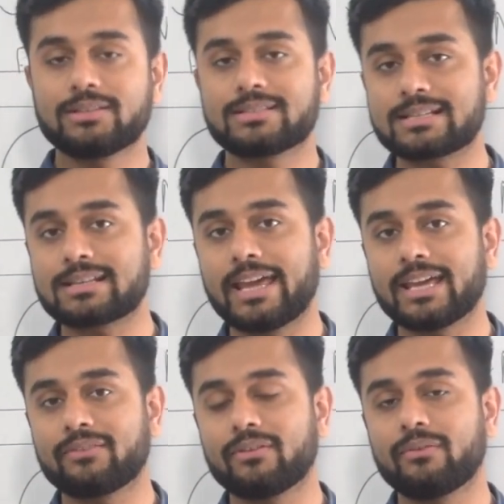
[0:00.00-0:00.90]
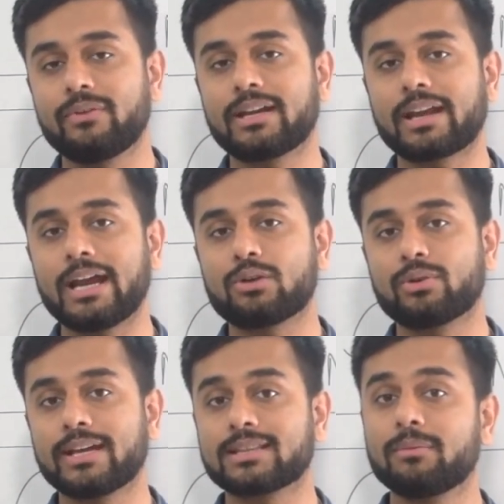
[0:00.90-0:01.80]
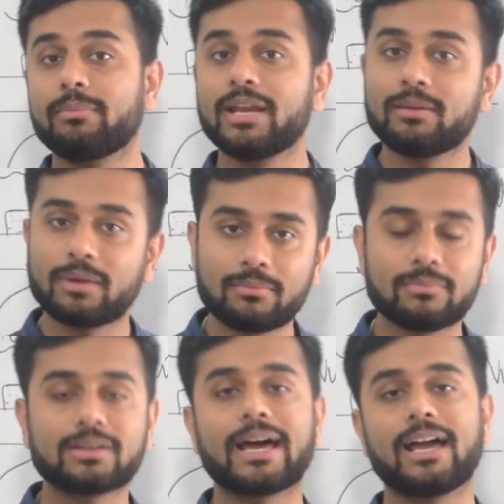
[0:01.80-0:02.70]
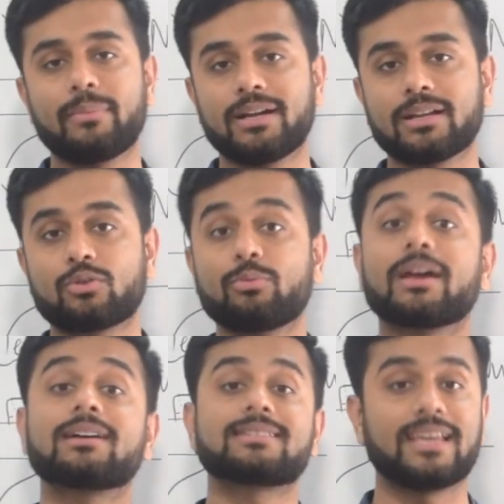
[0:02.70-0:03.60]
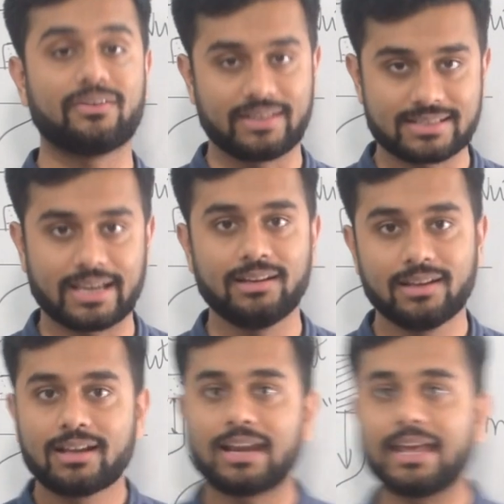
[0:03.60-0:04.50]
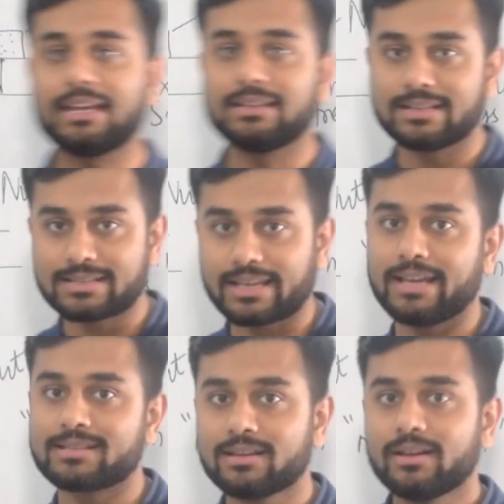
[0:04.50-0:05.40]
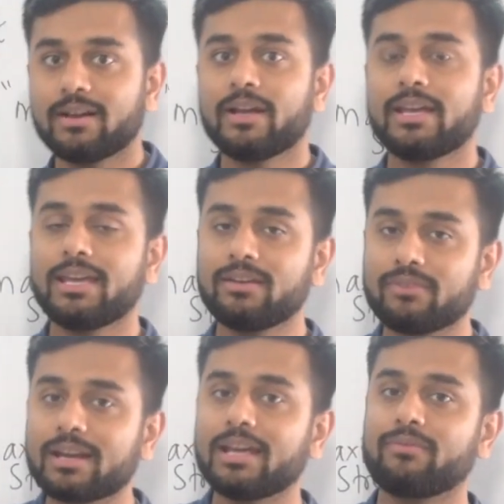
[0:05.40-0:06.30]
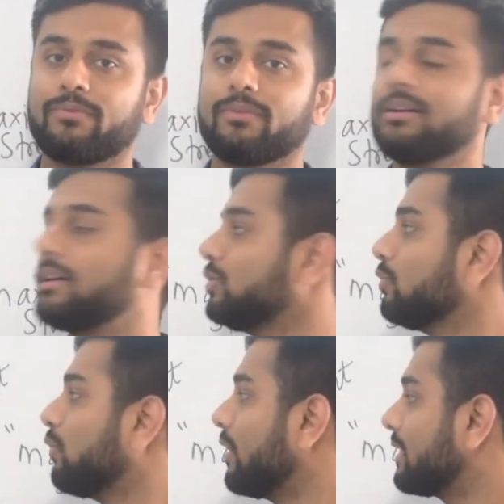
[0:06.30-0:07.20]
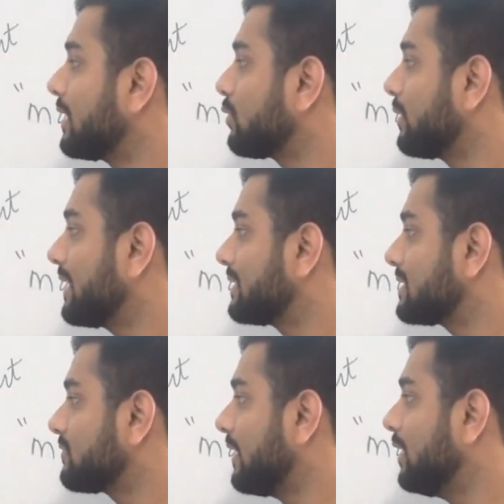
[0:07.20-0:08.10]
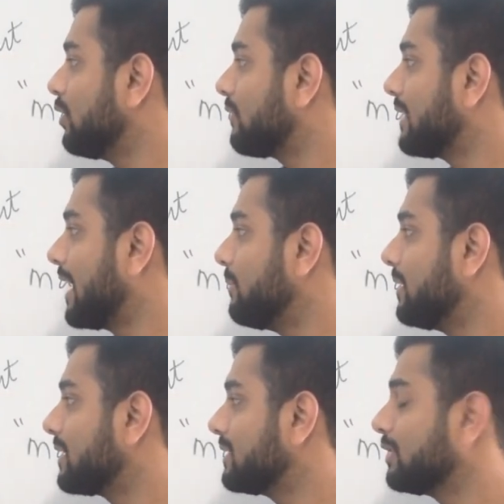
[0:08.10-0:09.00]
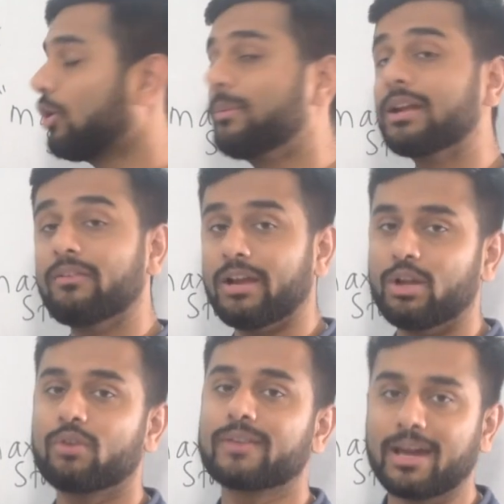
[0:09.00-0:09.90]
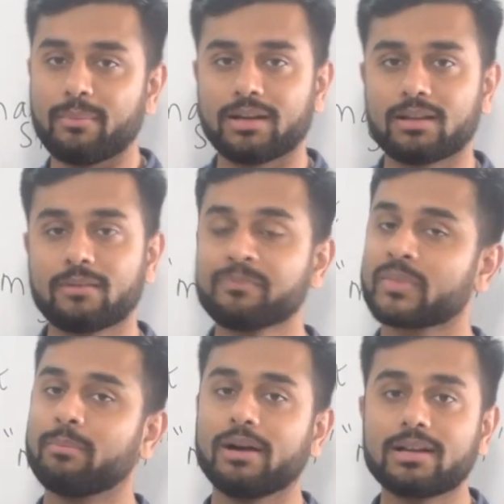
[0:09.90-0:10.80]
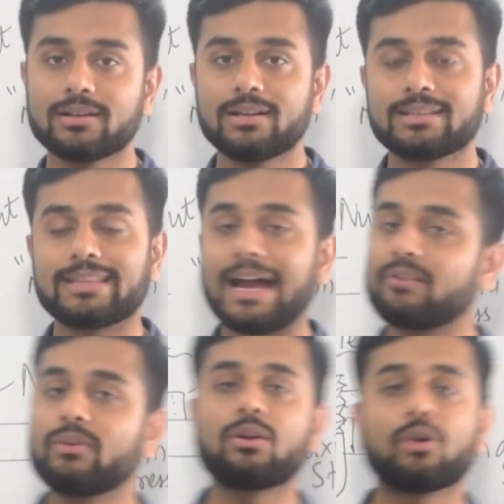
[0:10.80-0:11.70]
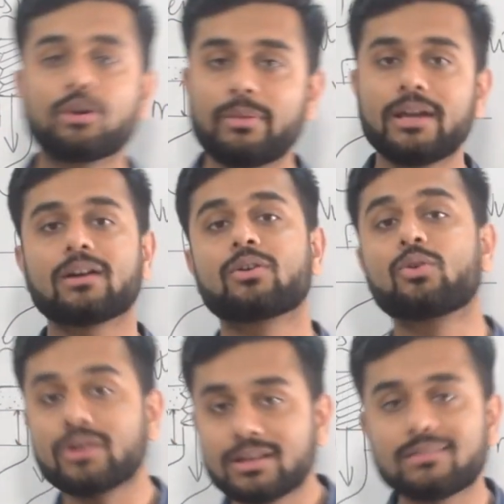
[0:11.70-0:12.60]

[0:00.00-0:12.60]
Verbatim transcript: Just like we try to take the minimum diameter to make a safe design, like in this case, even if you wanted to take this value of diameter, the nominal value of diameter, but that will not be a good